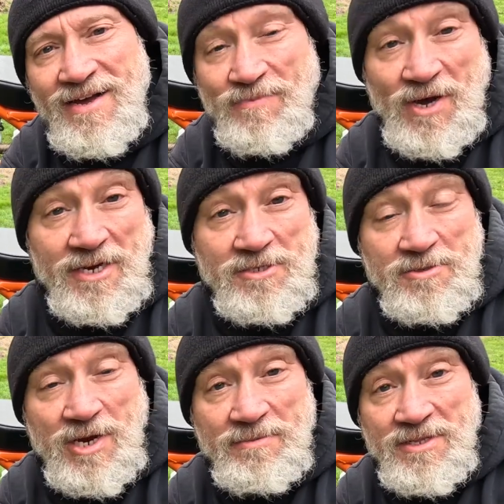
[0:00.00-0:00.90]
Why not
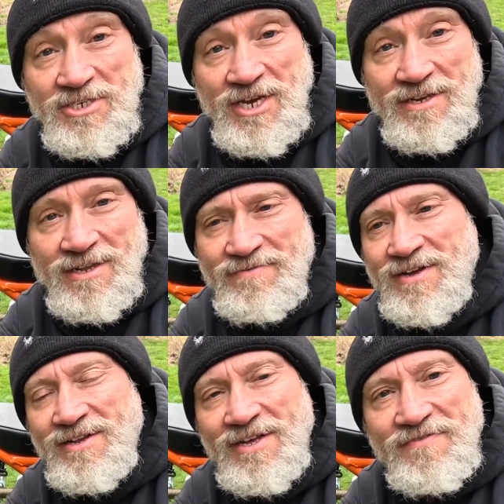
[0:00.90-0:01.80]
subscribe to the channel? I've
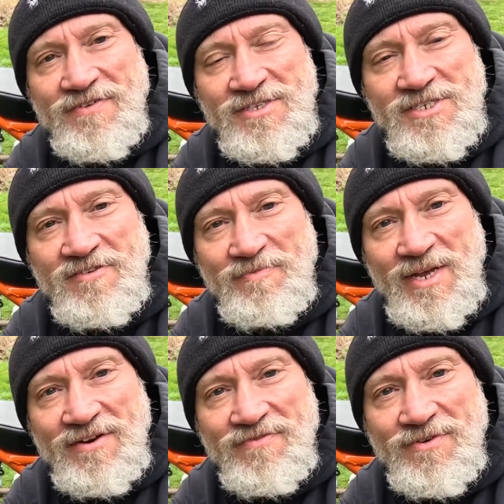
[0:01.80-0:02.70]
got a lot of fun stuff
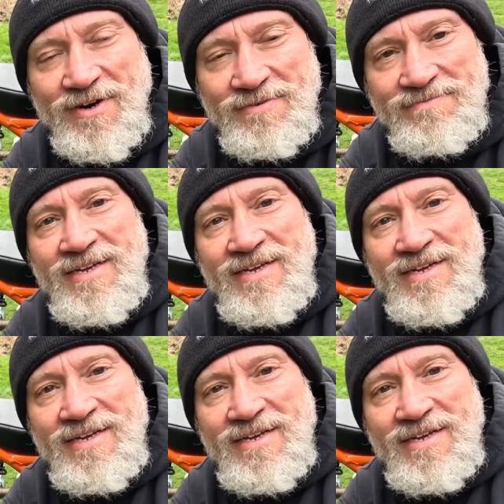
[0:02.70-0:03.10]
planned for it.